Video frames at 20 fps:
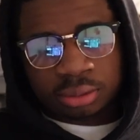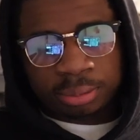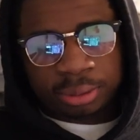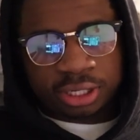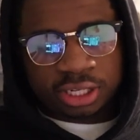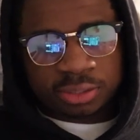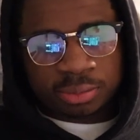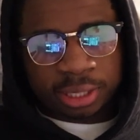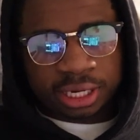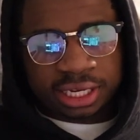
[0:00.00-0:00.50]

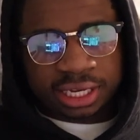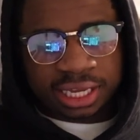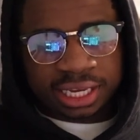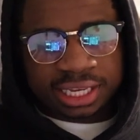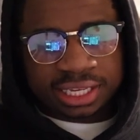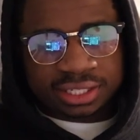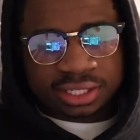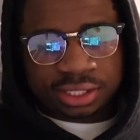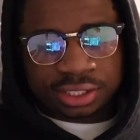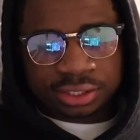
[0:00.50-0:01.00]
because my
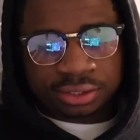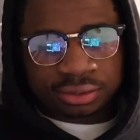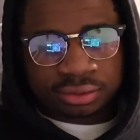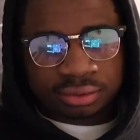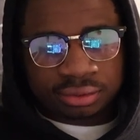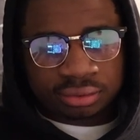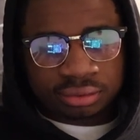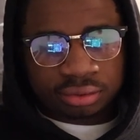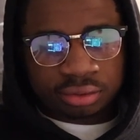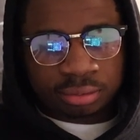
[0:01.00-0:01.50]
knight is here
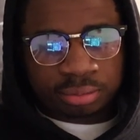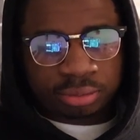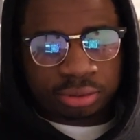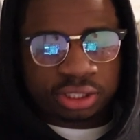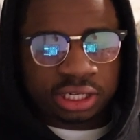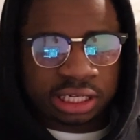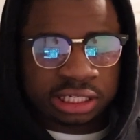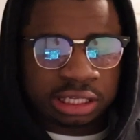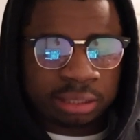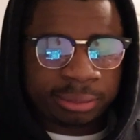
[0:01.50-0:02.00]

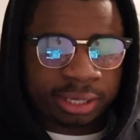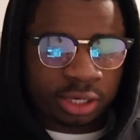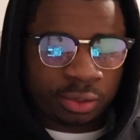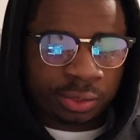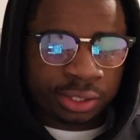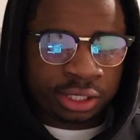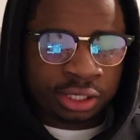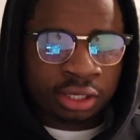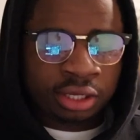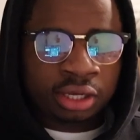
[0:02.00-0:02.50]
protecting my
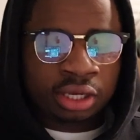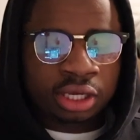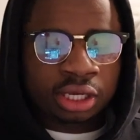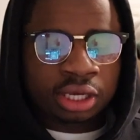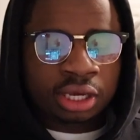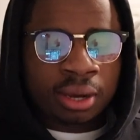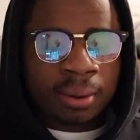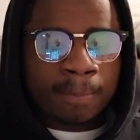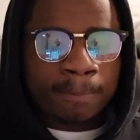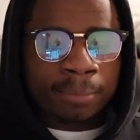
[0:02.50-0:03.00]
queen.
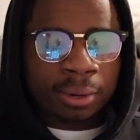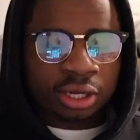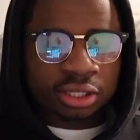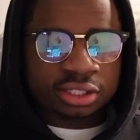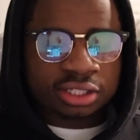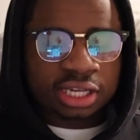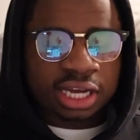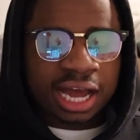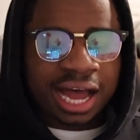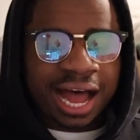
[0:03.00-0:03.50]

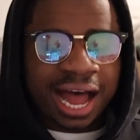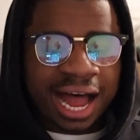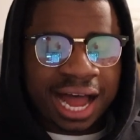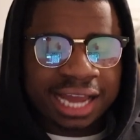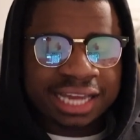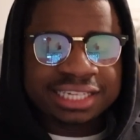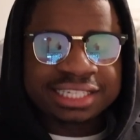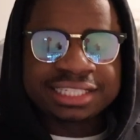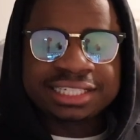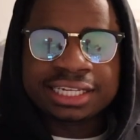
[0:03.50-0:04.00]
But
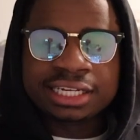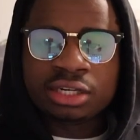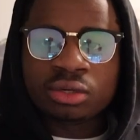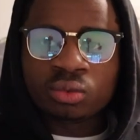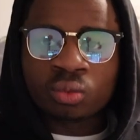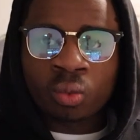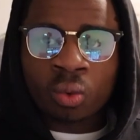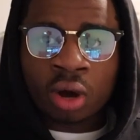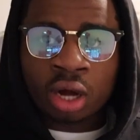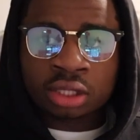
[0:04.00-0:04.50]
I
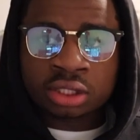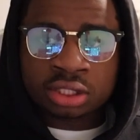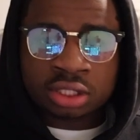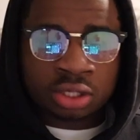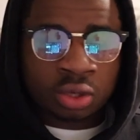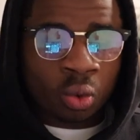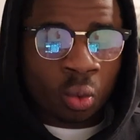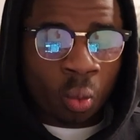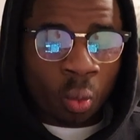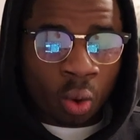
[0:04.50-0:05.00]
didn't
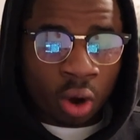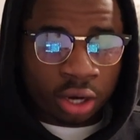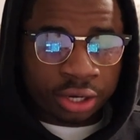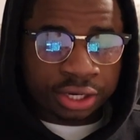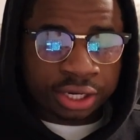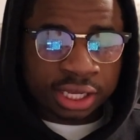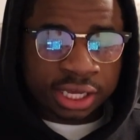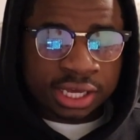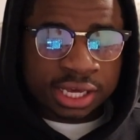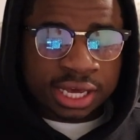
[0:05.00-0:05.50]
want,
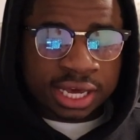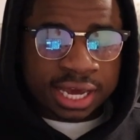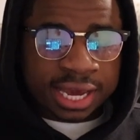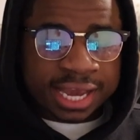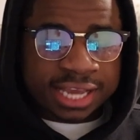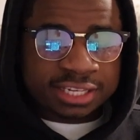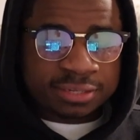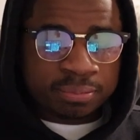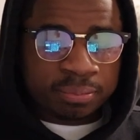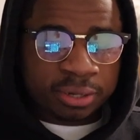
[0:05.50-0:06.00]
one,
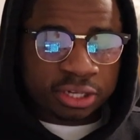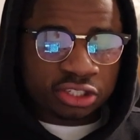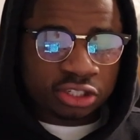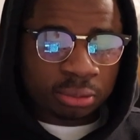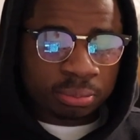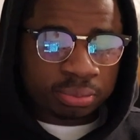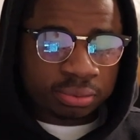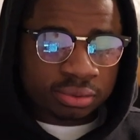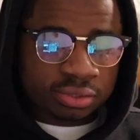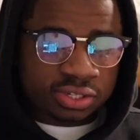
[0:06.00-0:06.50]
his
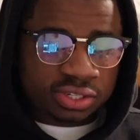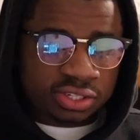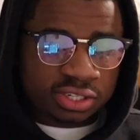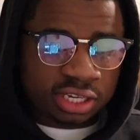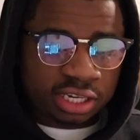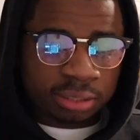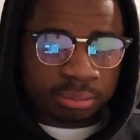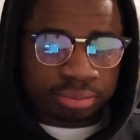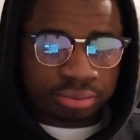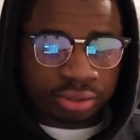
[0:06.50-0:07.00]
bishop
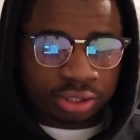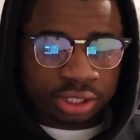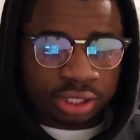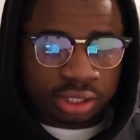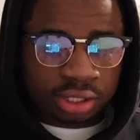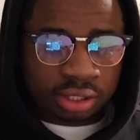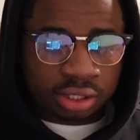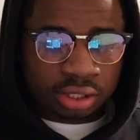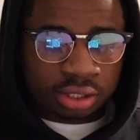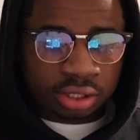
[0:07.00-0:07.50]
sitting
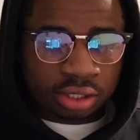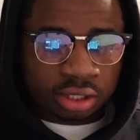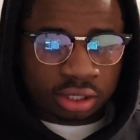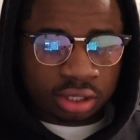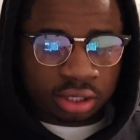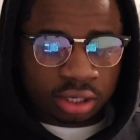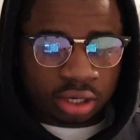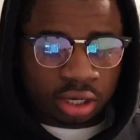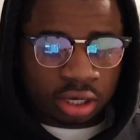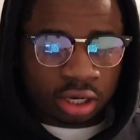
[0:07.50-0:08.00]
pretty
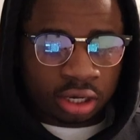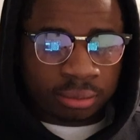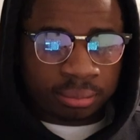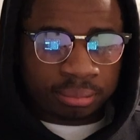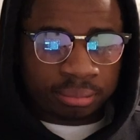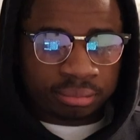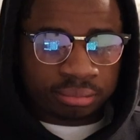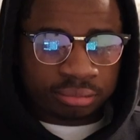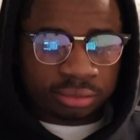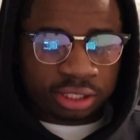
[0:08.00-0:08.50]

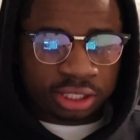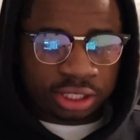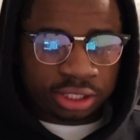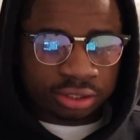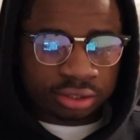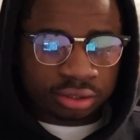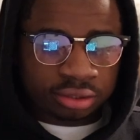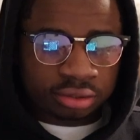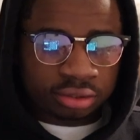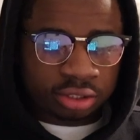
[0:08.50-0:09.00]

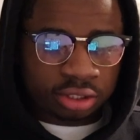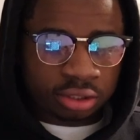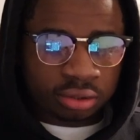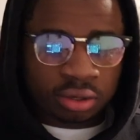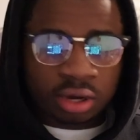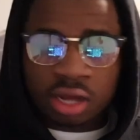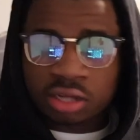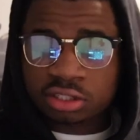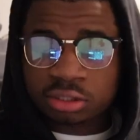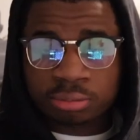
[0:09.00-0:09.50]
here, you know,
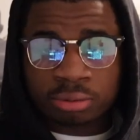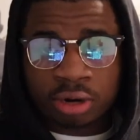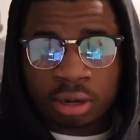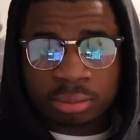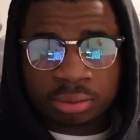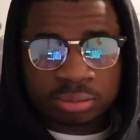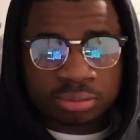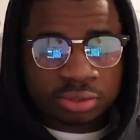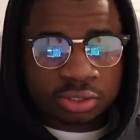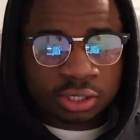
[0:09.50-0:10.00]
causing
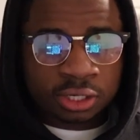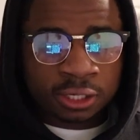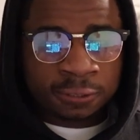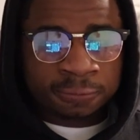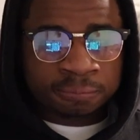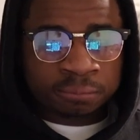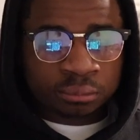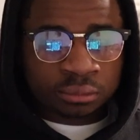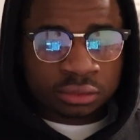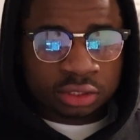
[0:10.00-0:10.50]
problems.
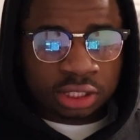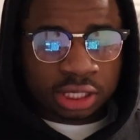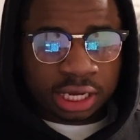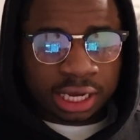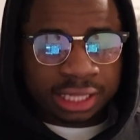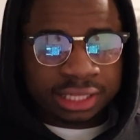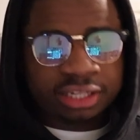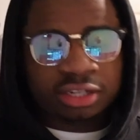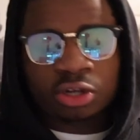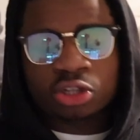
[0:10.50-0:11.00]

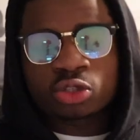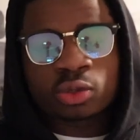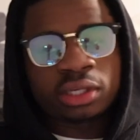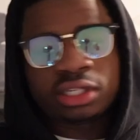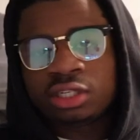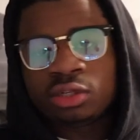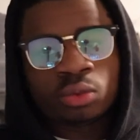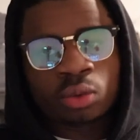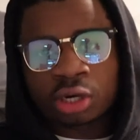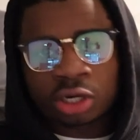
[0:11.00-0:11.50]
And then also I
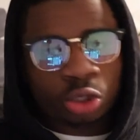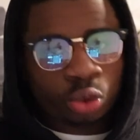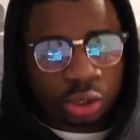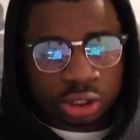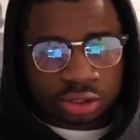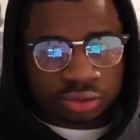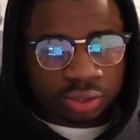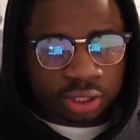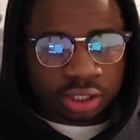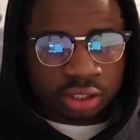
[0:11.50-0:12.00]
didn't want a
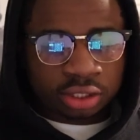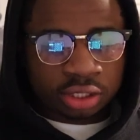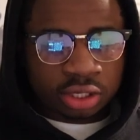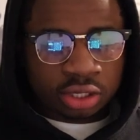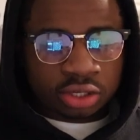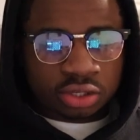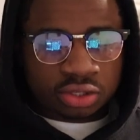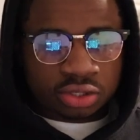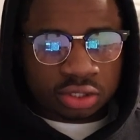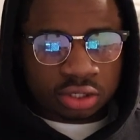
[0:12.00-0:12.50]
queen trade.
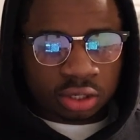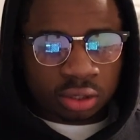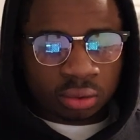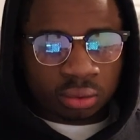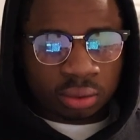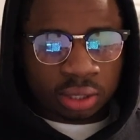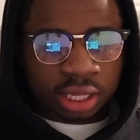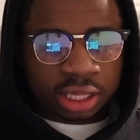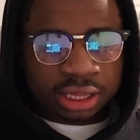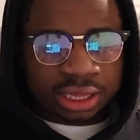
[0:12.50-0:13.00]

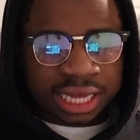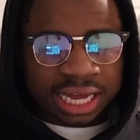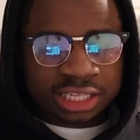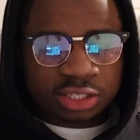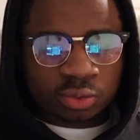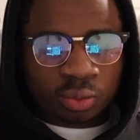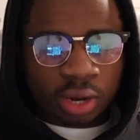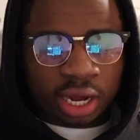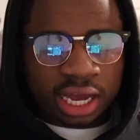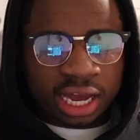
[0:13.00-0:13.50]
So
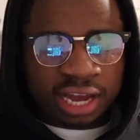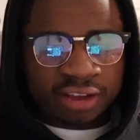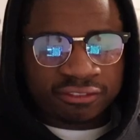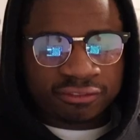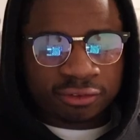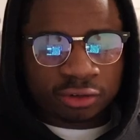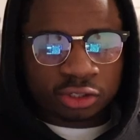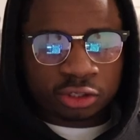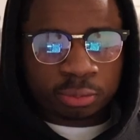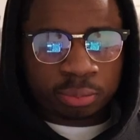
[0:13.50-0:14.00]
that's why I
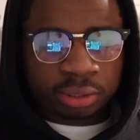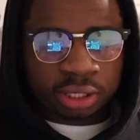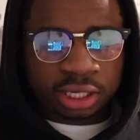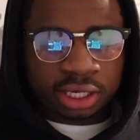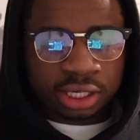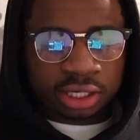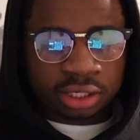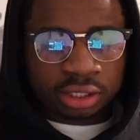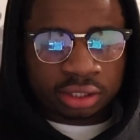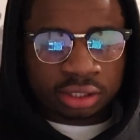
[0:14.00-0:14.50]
first
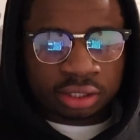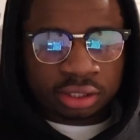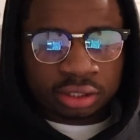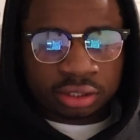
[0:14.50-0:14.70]
played